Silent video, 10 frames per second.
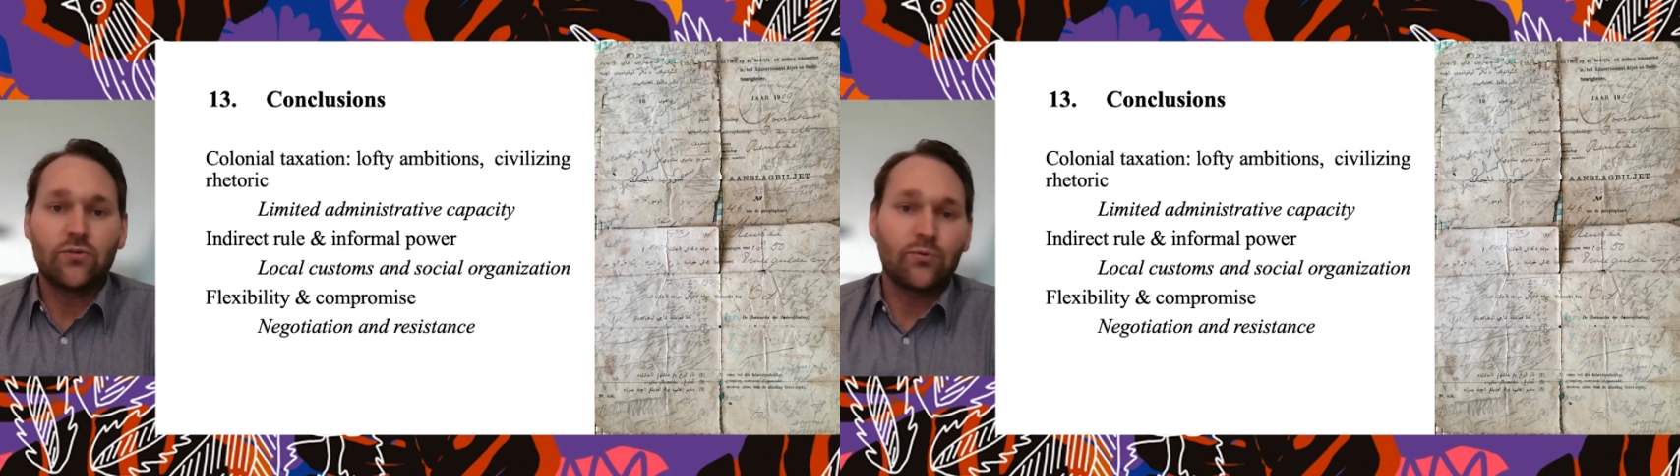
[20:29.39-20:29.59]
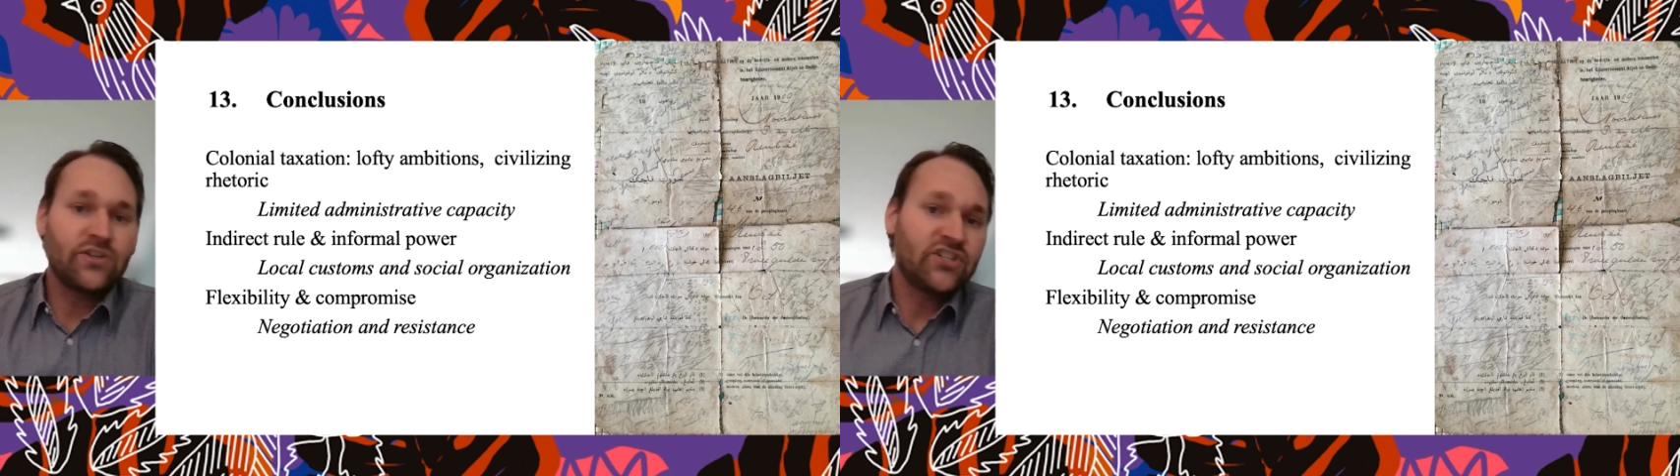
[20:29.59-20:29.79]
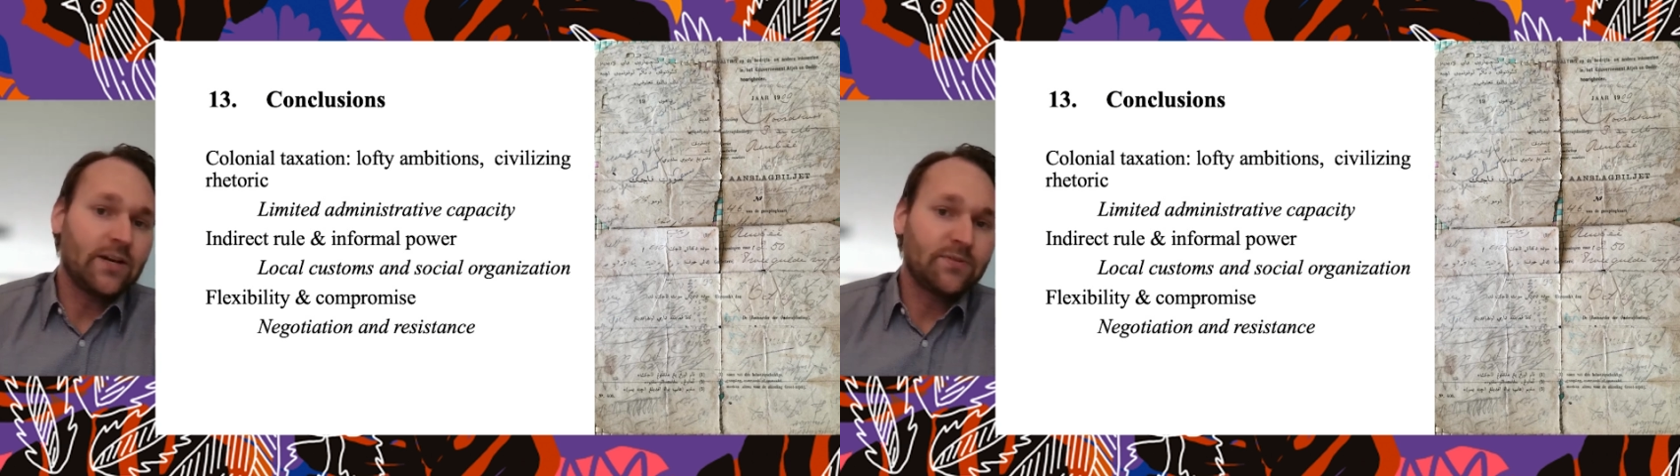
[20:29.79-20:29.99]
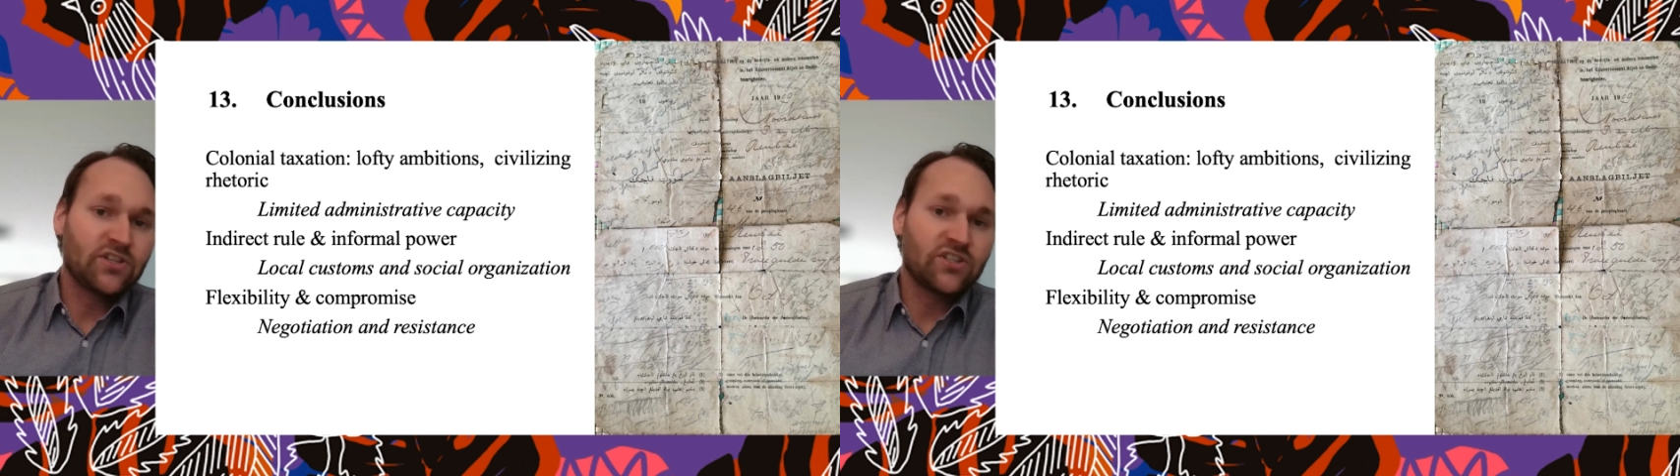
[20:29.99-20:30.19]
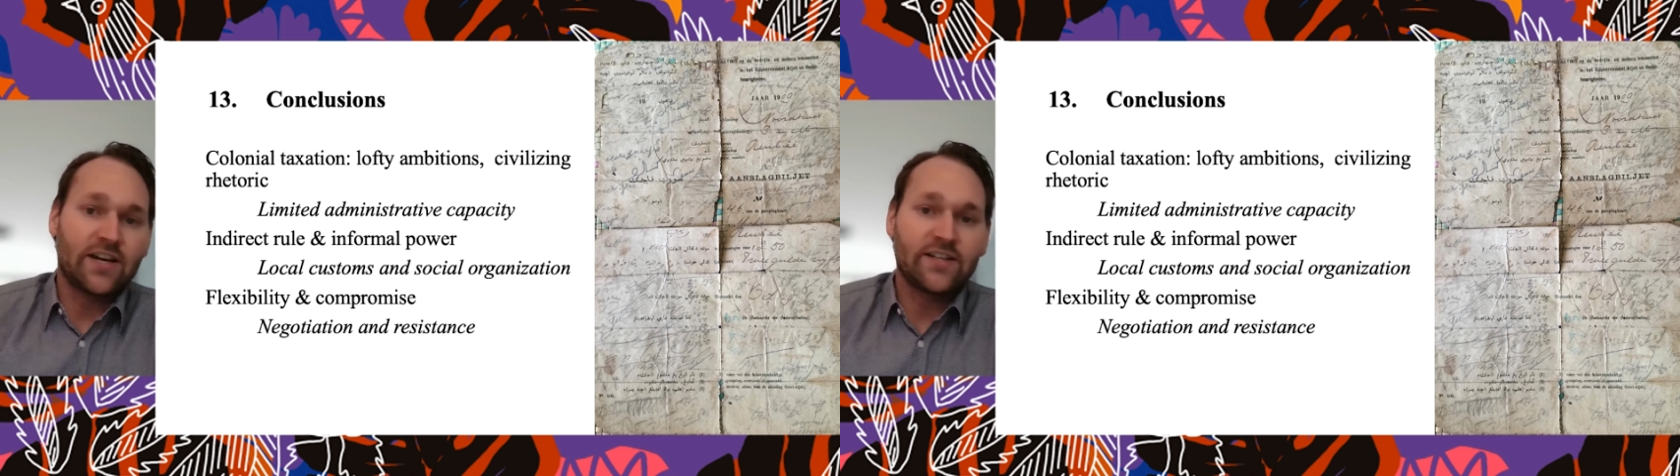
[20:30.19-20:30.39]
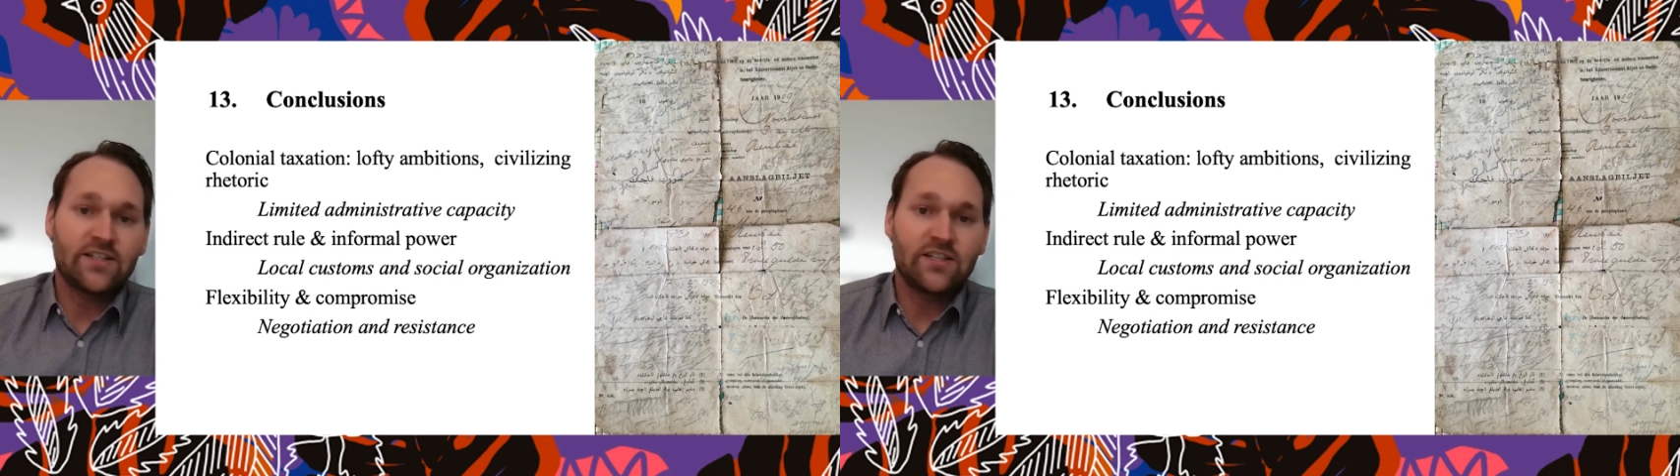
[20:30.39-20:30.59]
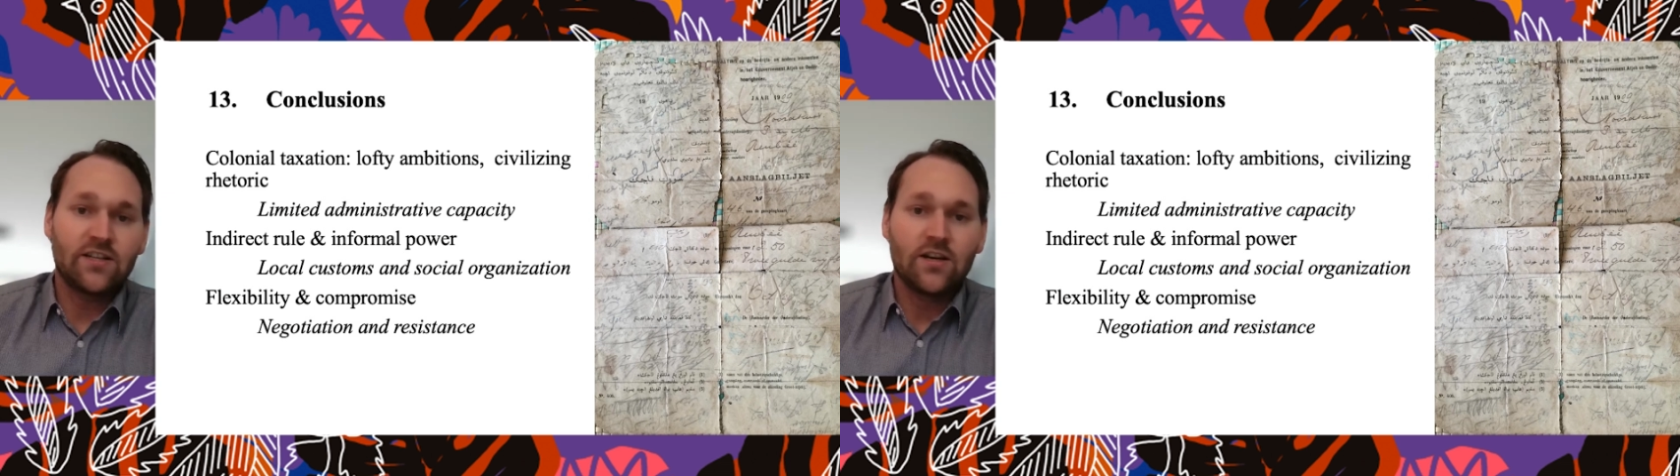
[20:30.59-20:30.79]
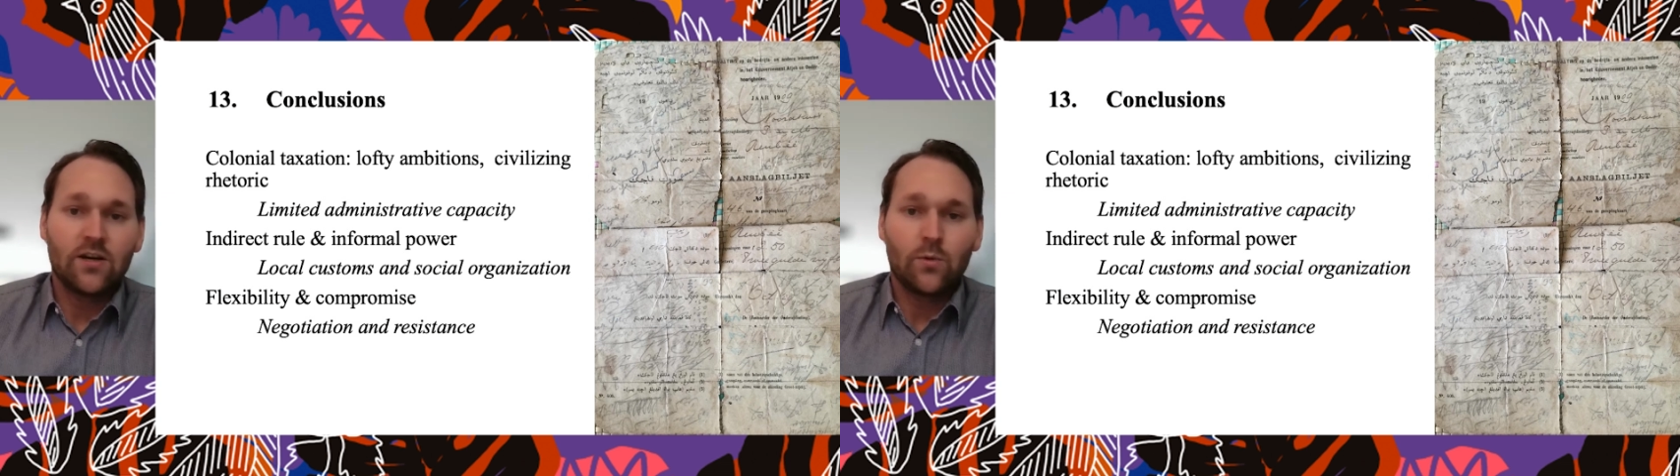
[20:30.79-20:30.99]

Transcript: to reshape society,